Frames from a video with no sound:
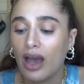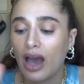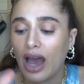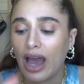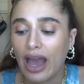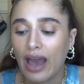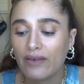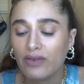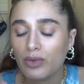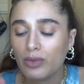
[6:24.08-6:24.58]

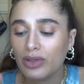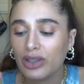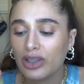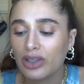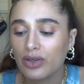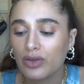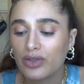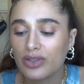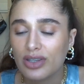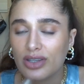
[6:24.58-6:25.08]
I haven't really
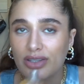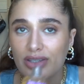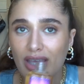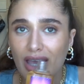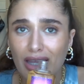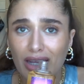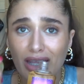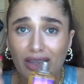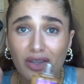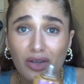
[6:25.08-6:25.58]
used this
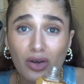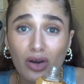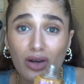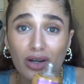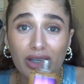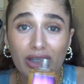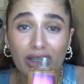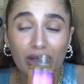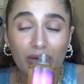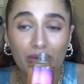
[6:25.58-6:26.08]
yet and they're
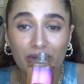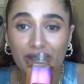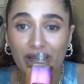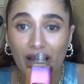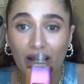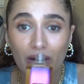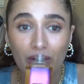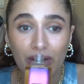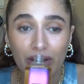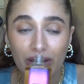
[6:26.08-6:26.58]
already like
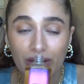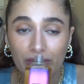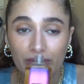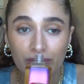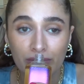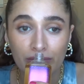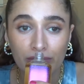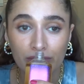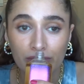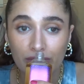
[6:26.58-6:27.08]
retiring it.
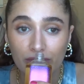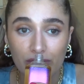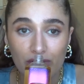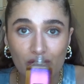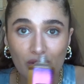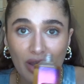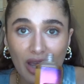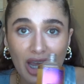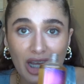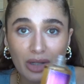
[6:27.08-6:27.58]

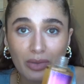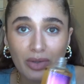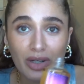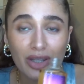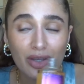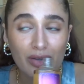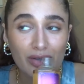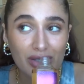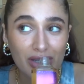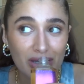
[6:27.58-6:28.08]
So I kinda wanna
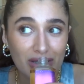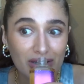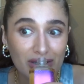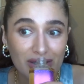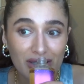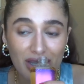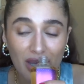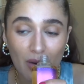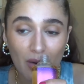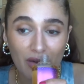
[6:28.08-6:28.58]
use it and
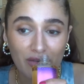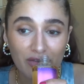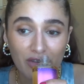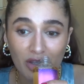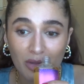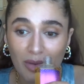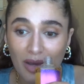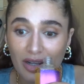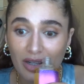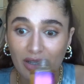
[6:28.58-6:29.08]
see how I
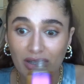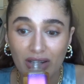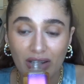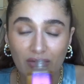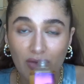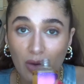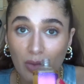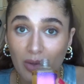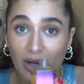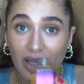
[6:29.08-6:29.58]
feel about it,
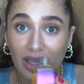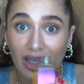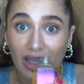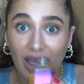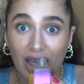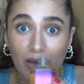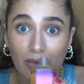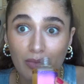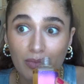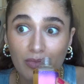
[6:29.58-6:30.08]
if I wanna get
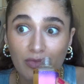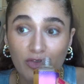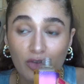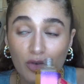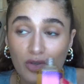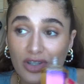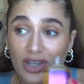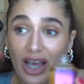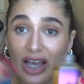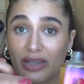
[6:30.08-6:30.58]
like a
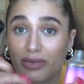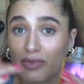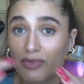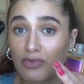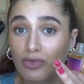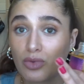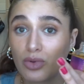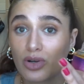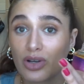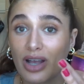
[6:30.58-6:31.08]
full size
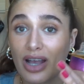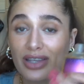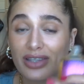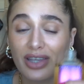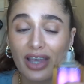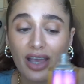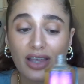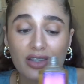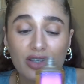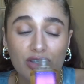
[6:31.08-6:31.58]
before
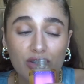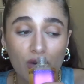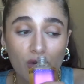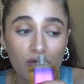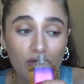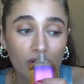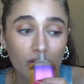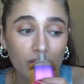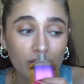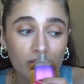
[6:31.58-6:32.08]
SAS is
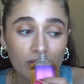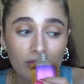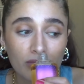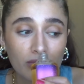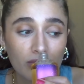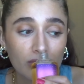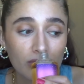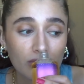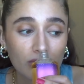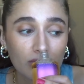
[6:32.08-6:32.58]
over.
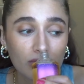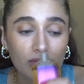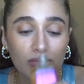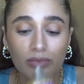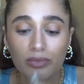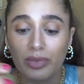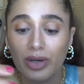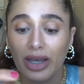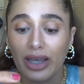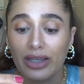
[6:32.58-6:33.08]

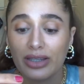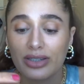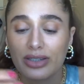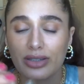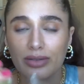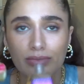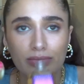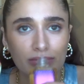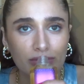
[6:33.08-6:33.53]
But